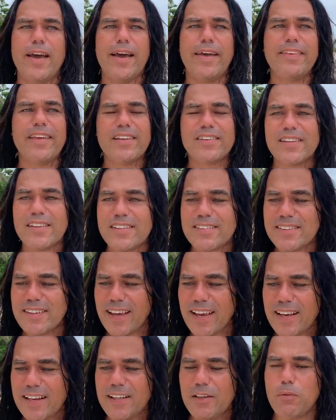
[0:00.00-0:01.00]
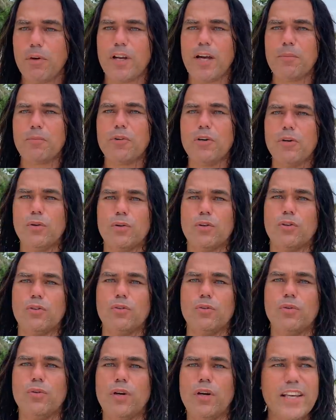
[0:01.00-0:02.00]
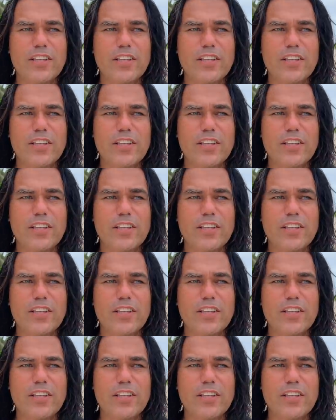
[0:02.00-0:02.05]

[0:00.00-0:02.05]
And that is exactly what I'm going to do.